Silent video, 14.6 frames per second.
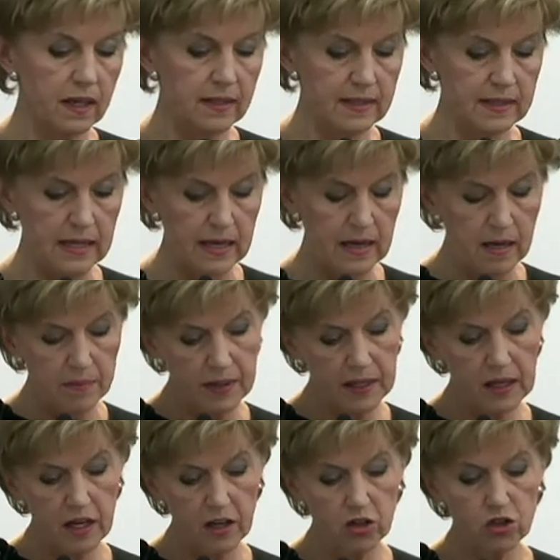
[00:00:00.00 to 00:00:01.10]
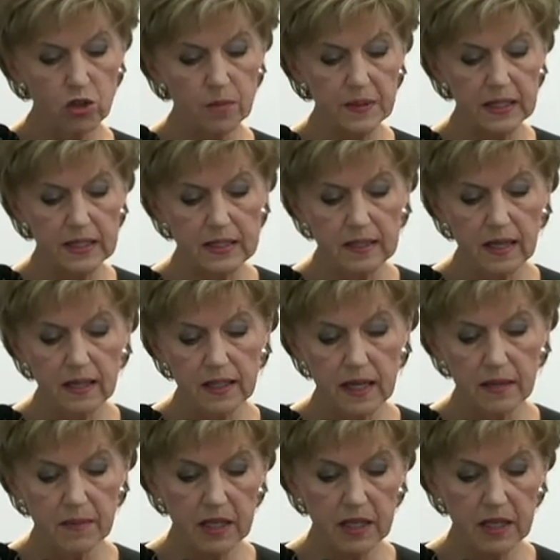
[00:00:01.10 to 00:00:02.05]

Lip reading: These are also challenges